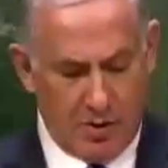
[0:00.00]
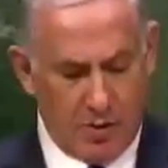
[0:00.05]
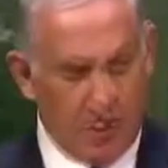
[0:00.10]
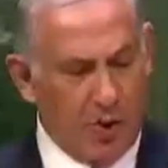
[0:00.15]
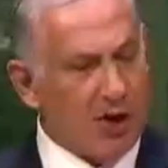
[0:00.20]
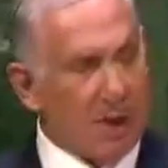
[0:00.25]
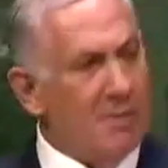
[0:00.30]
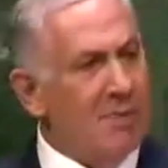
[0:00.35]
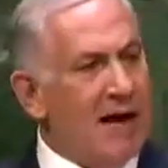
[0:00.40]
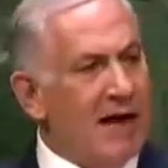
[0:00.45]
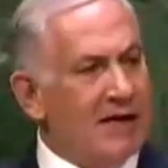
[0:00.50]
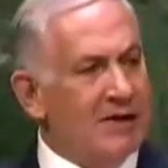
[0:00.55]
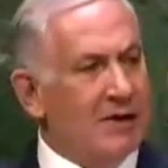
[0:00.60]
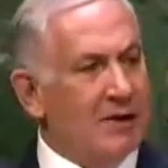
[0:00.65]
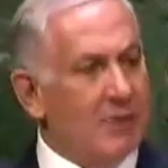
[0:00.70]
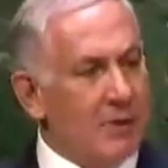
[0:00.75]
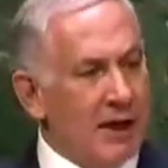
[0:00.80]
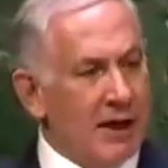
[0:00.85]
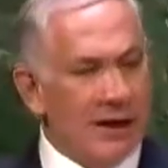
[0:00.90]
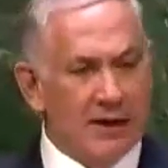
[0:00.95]
where it
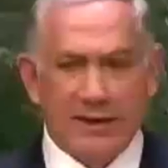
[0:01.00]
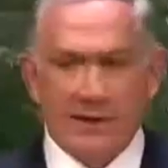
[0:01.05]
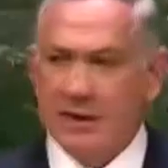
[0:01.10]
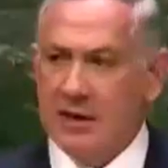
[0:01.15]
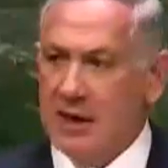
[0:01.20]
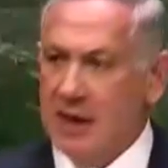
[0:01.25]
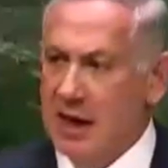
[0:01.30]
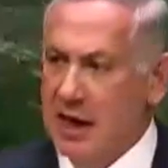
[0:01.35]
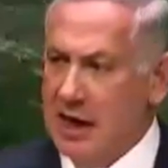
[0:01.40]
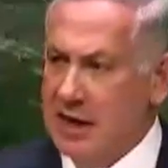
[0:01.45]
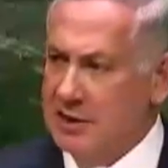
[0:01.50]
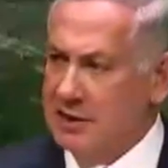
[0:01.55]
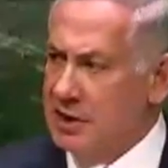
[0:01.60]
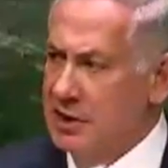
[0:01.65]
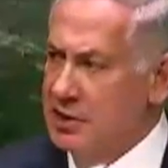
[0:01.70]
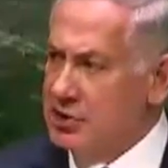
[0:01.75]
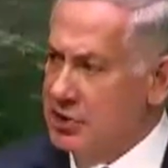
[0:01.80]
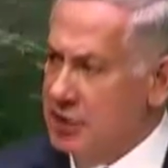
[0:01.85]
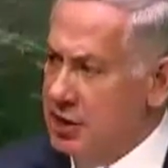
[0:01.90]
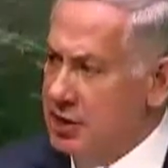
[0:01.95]
masquerades as
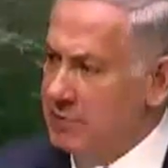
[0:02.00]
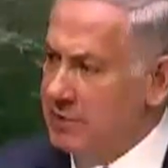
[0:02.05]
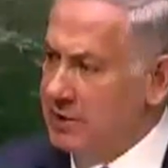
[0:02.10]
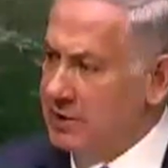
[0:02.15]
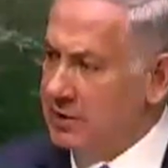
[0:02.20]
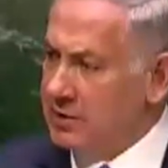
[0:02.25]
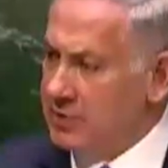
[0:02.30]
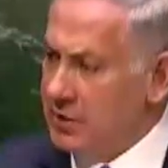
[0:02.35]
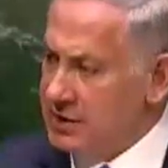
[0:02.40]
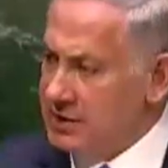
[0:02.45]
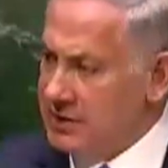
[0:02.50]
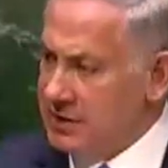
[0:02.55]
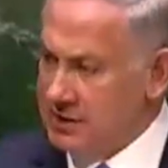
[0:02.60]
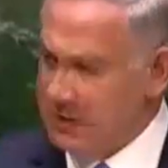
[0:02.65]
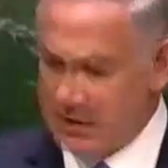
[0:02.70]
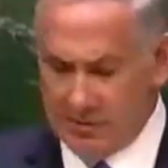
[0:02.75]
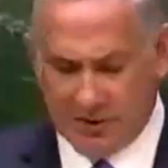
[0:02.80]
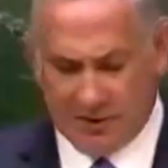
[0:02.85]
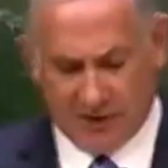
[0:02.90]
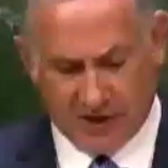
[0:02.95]
legitimate
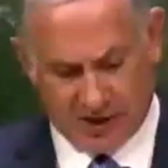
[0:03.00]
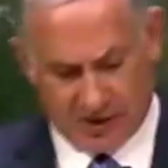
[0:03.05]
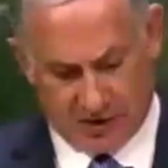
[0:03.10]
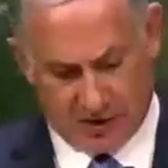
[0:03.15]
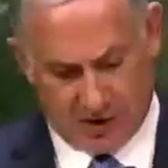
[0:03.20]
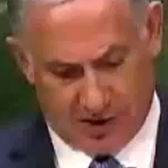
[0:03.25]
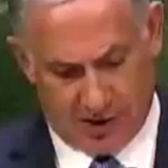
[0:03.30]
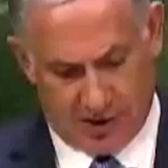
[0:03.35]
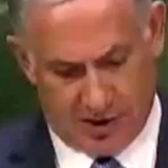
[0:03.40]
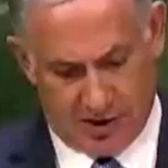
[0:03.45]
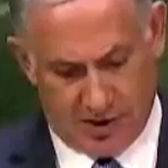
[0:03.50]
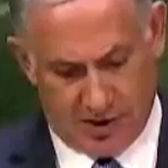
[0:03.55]
criticism of Israel.